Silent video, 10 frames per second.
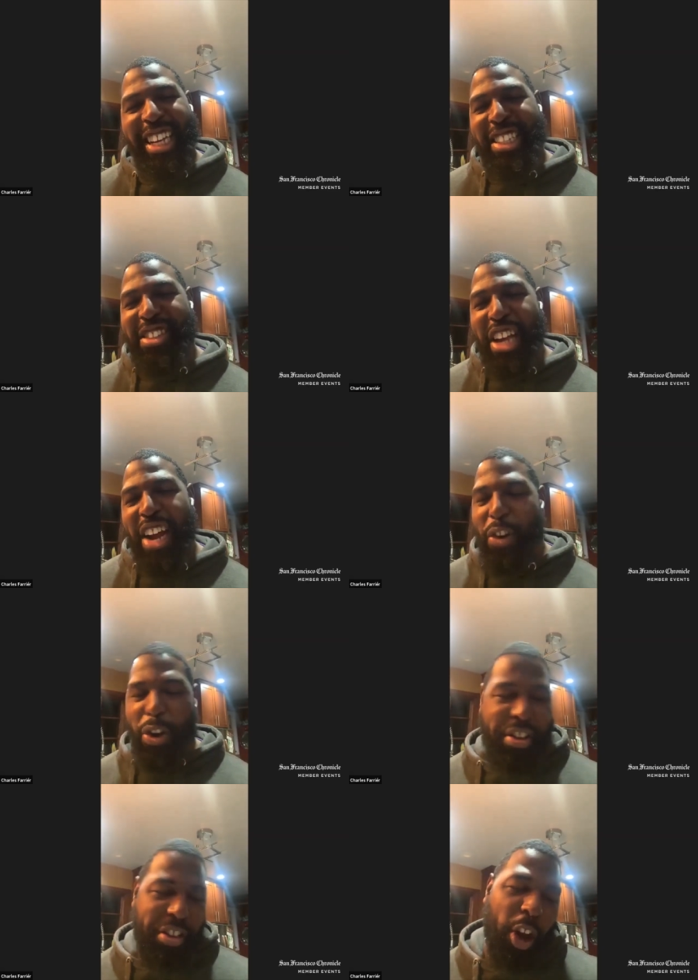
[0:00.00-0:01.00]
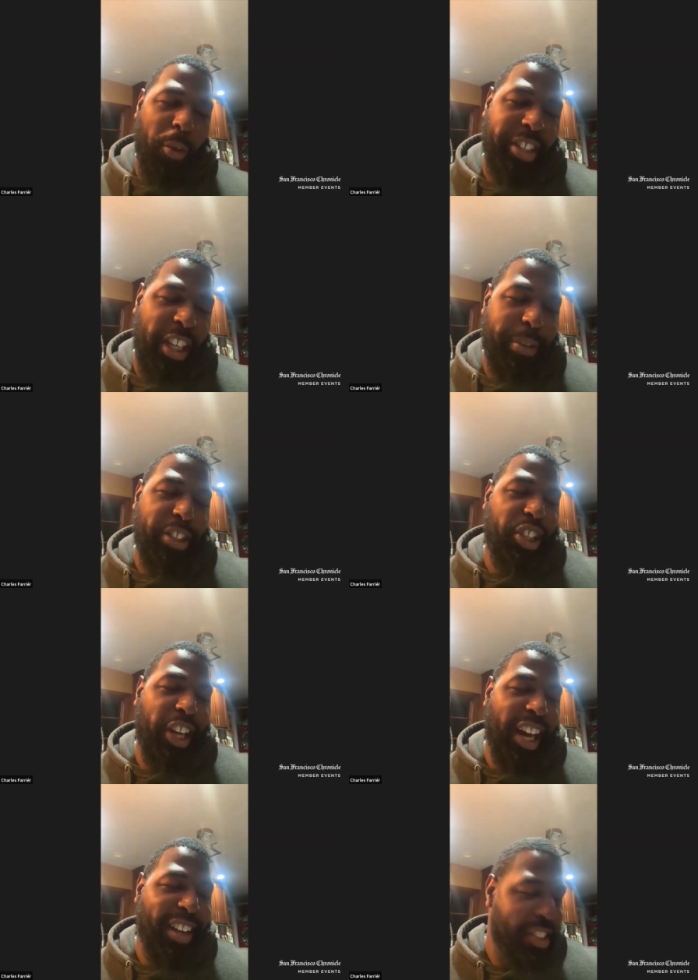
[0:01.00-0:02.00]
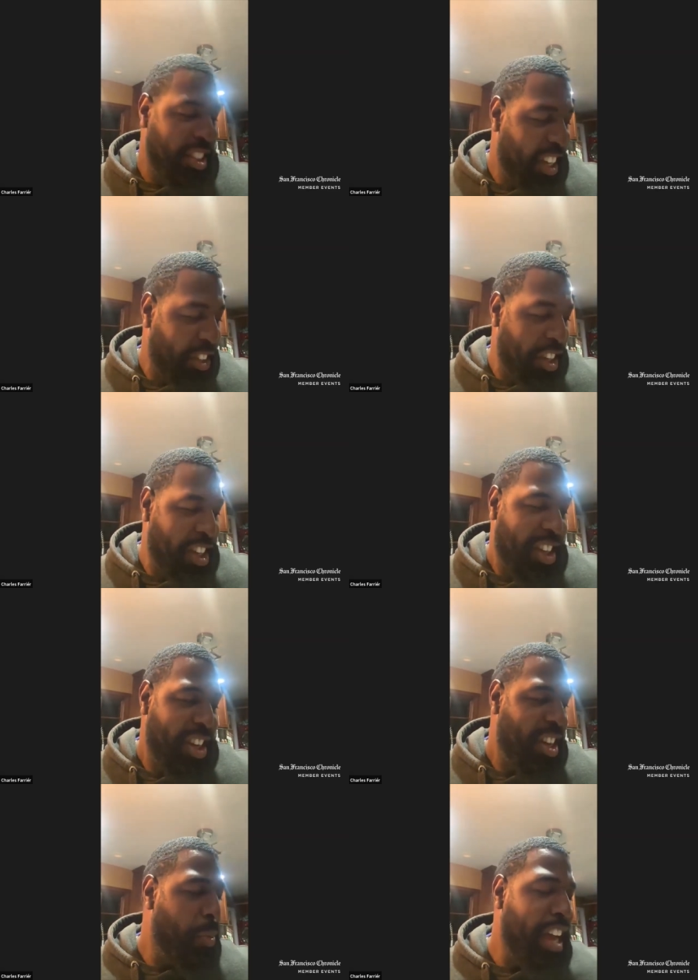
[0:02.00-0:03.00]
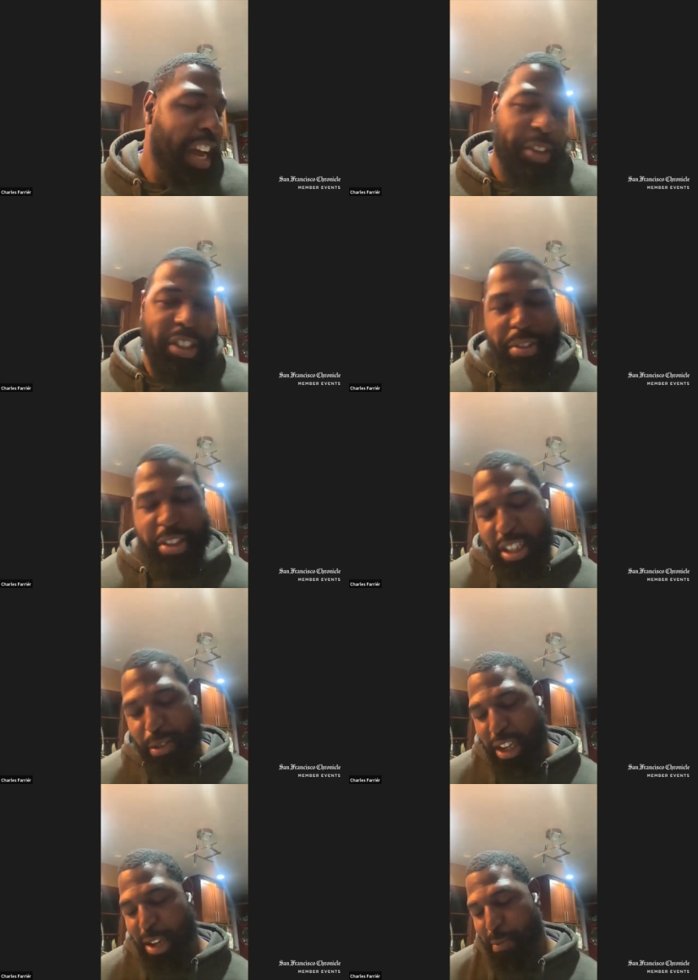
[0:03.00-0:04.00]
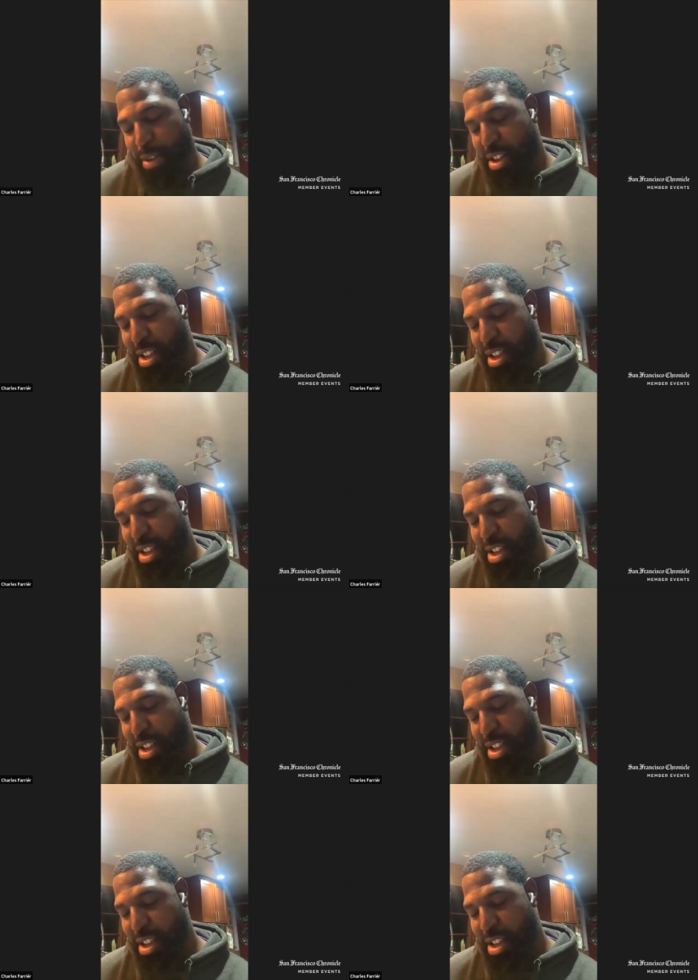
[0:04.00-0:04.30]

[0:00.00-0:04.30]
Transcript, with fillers: it's never, it's always going to be a challenge in the kitchen whenever something comes up.